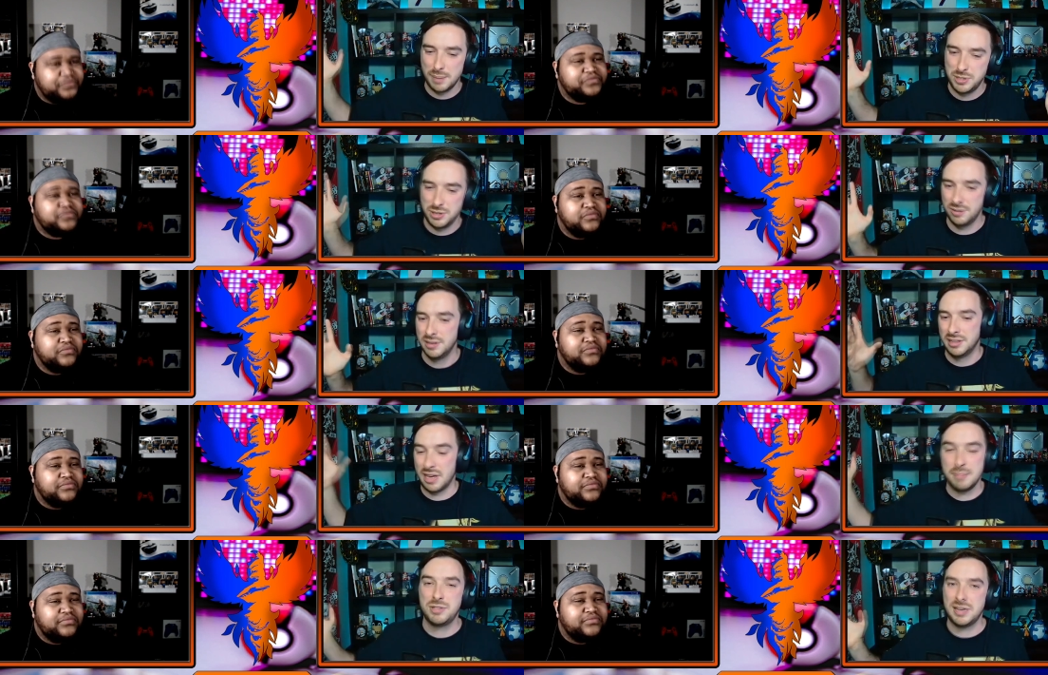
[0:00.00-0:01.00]
Speaker 1: up dude the
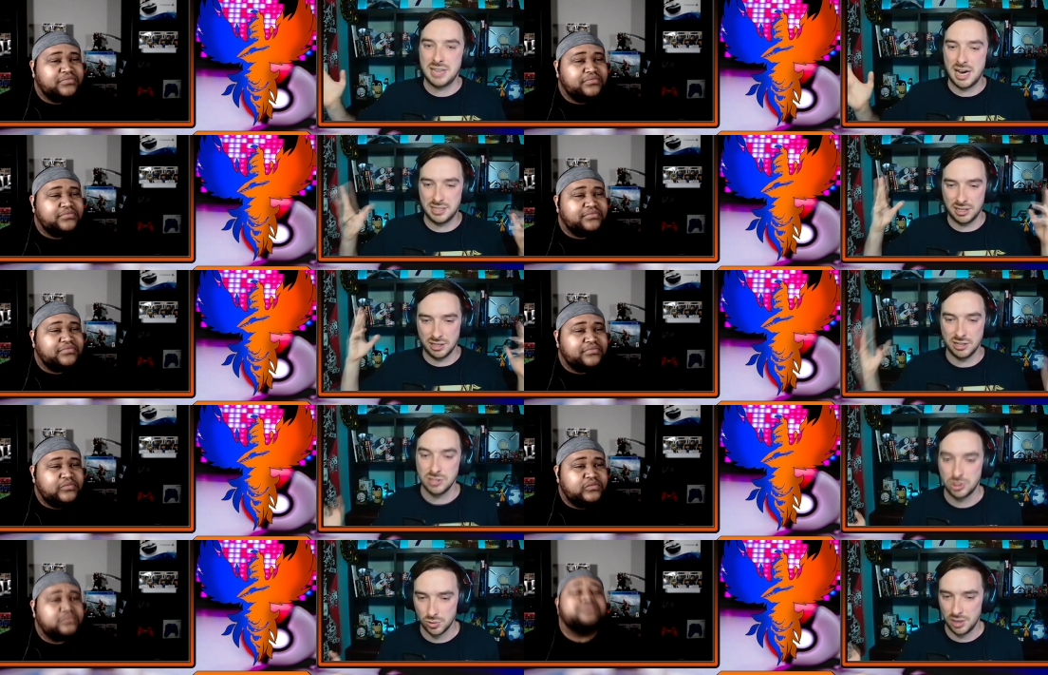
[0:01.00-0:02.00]
game is fantastic it tells a
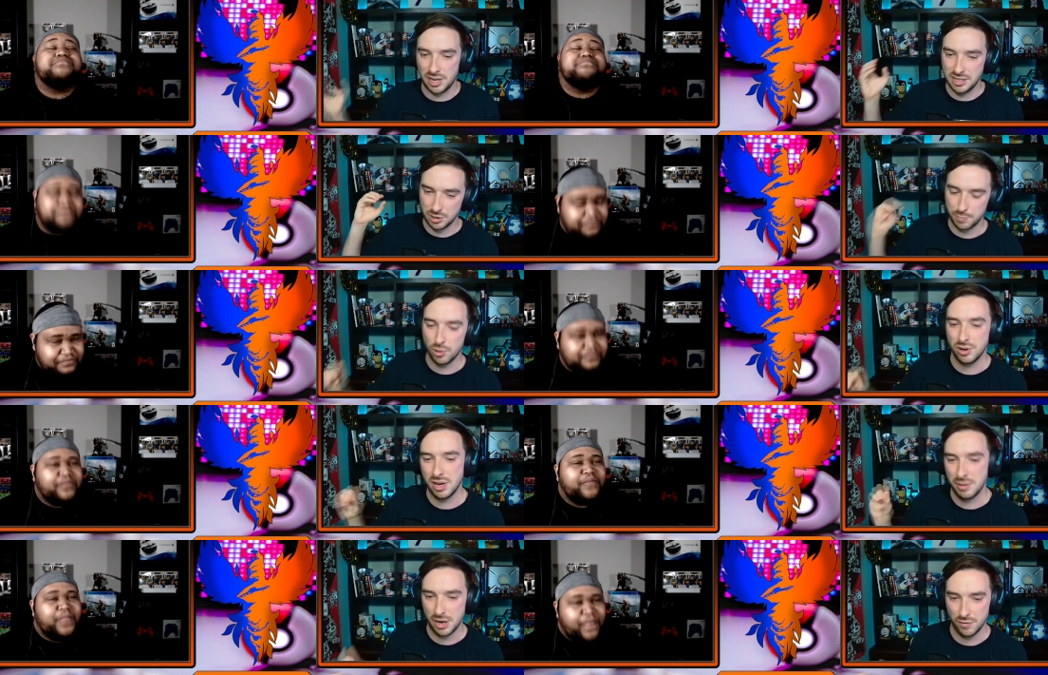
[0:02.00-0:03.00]
story that is important
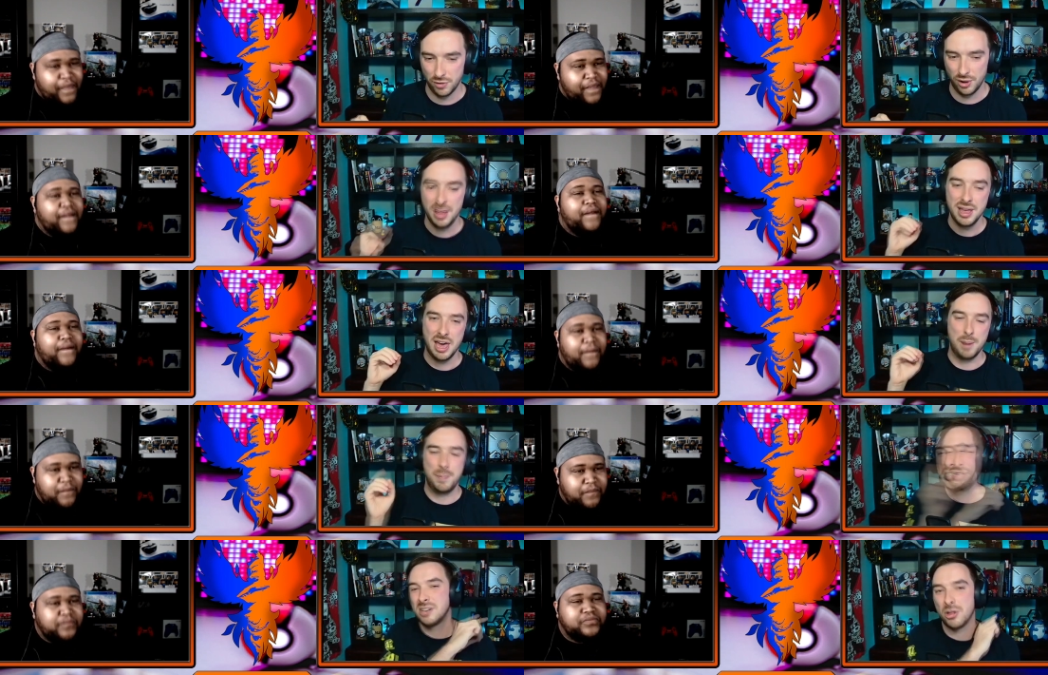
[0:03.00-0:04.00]
and meaningful and it
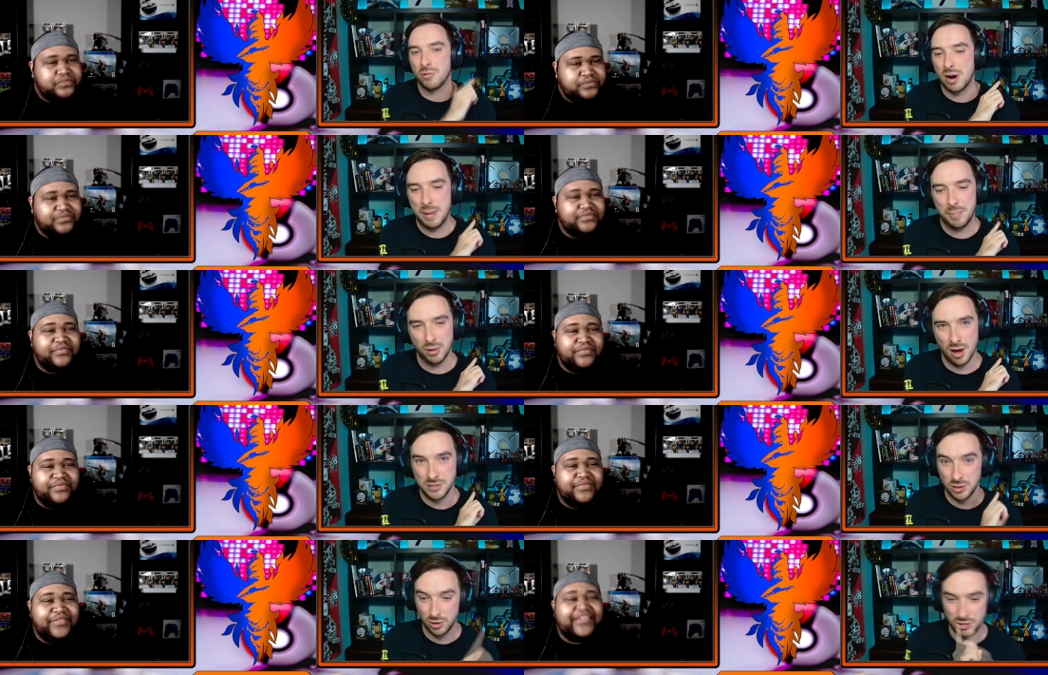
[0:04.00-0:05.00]
pisses all the right people off
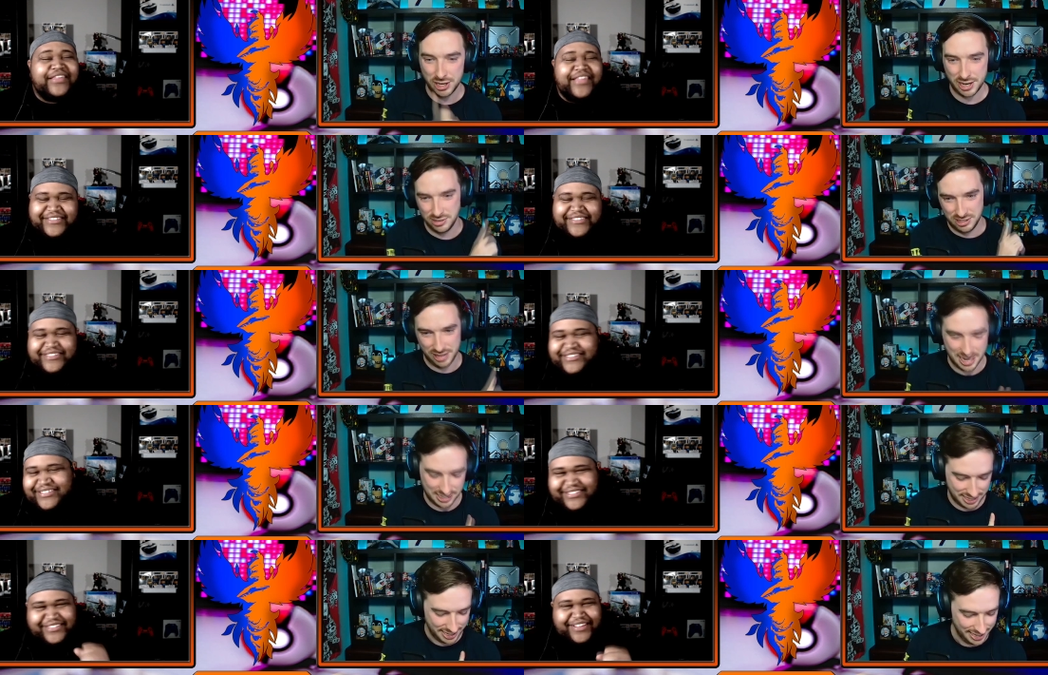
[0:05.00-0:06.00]
so go yes. check out
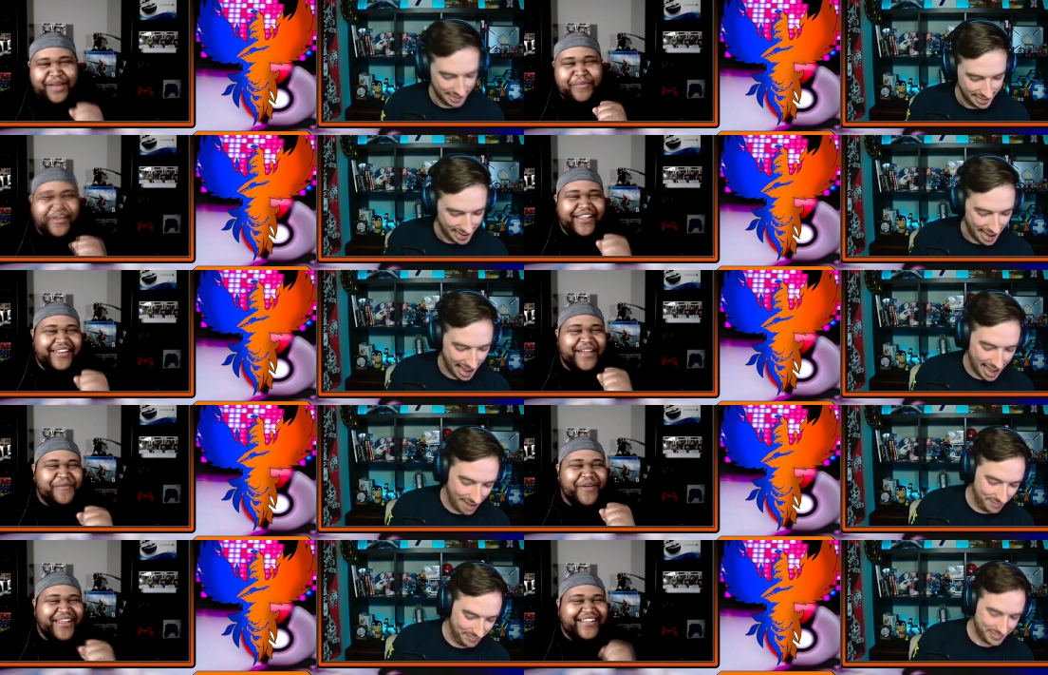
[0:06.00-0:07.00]
celeste
Speaker 2: i'm with it i'm with
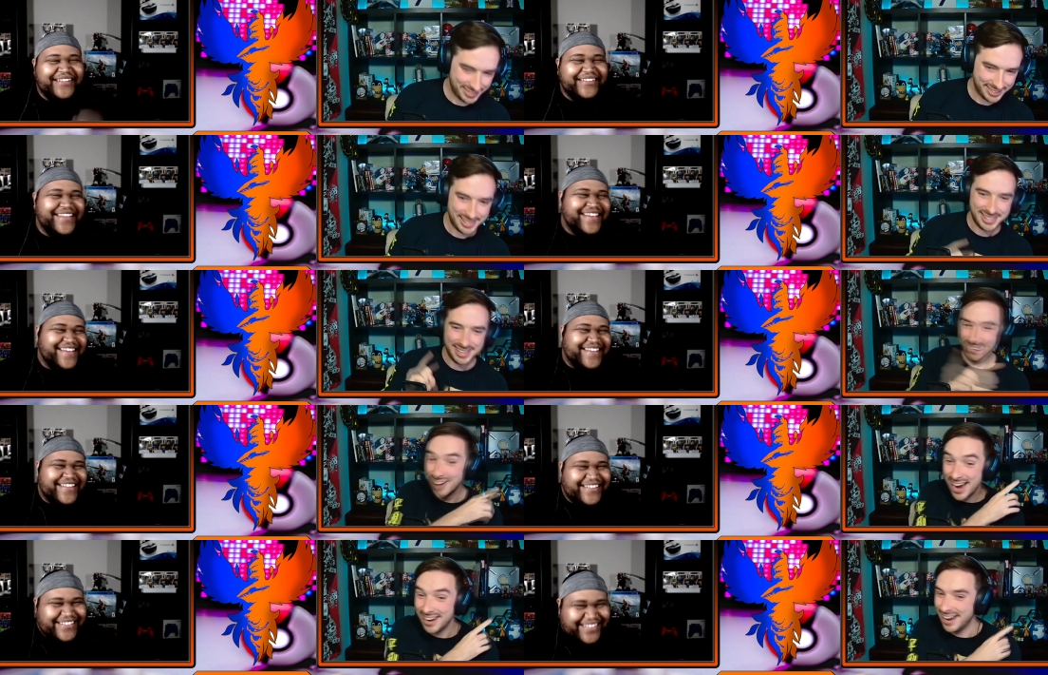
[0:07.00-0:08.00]
it um,
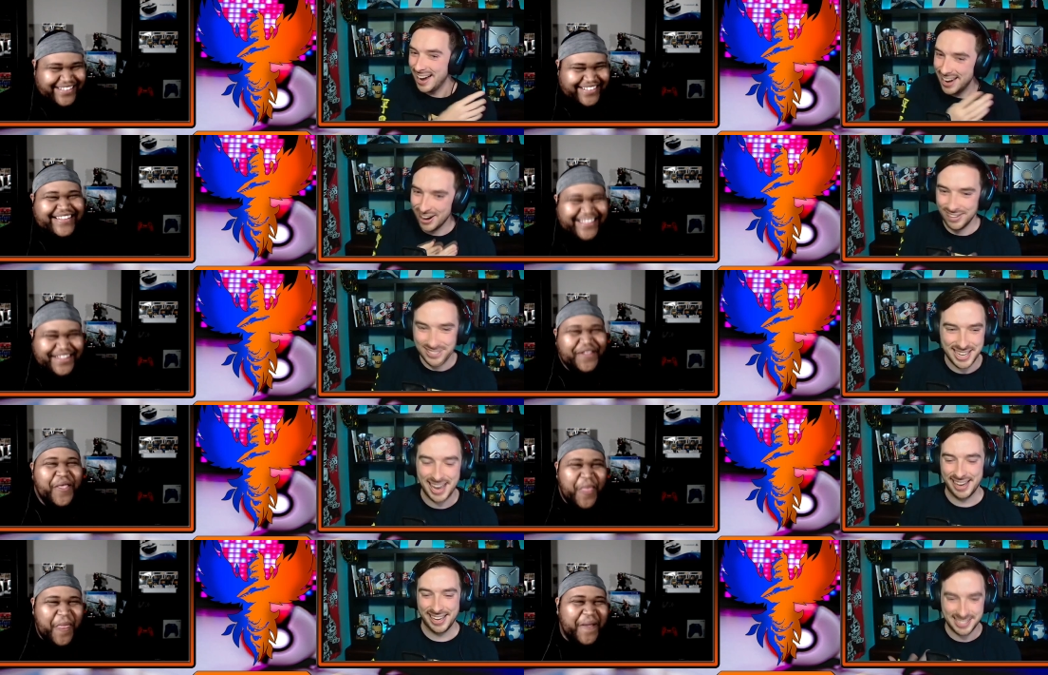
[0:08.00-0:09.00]
right
Speaker 1: i know i'm
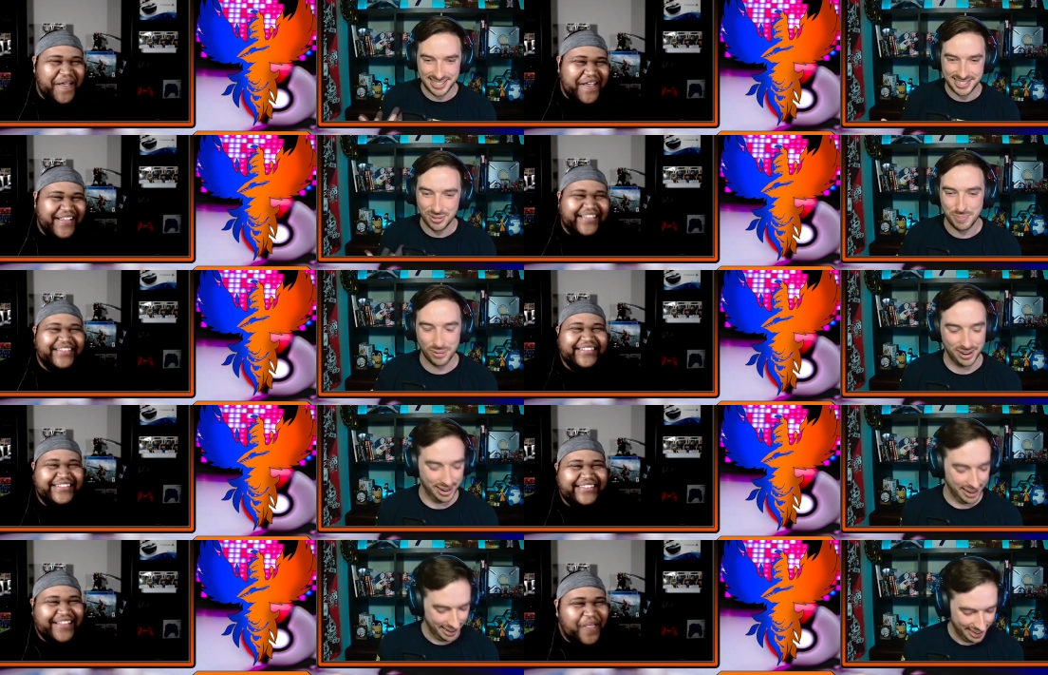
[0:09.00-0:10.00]
saying it's just so important
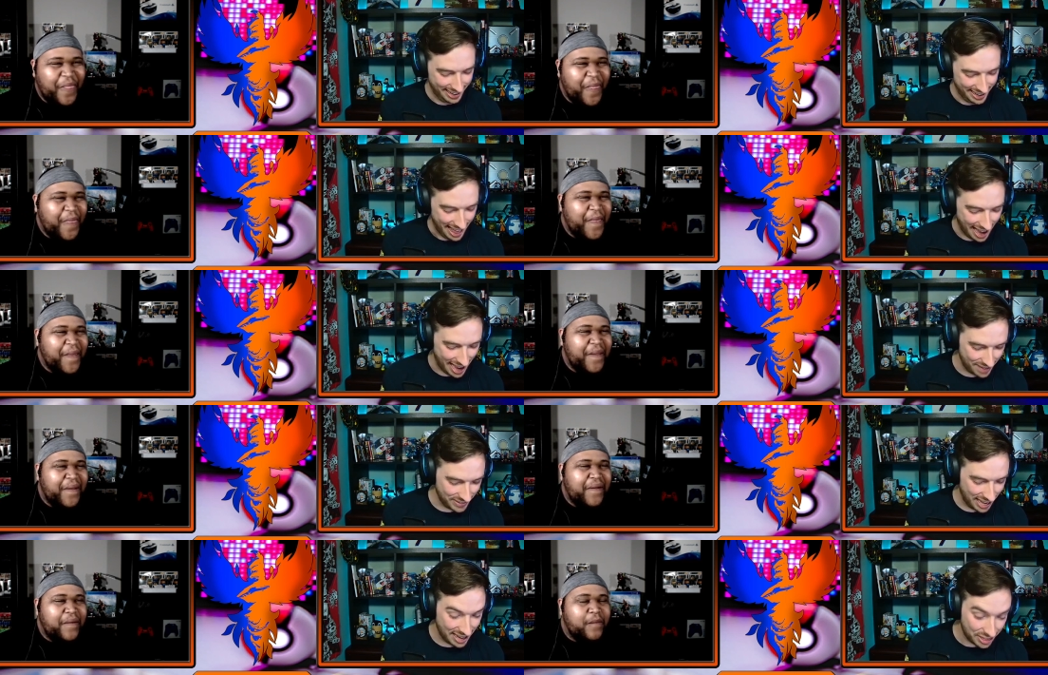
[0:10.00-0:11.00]
um,
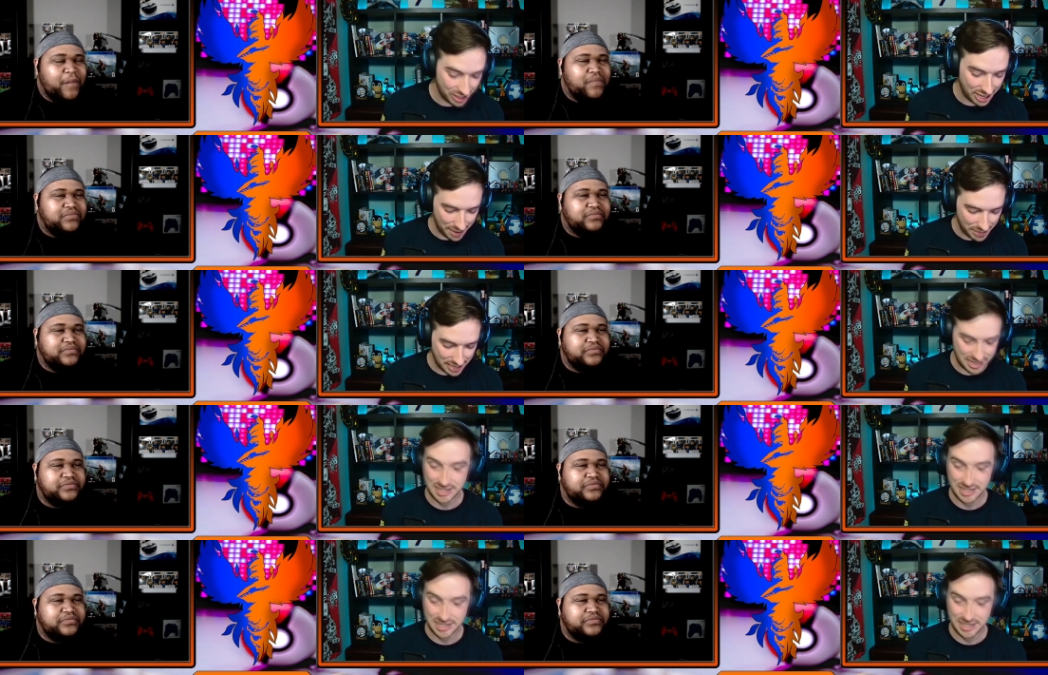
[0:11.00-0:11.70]
another game that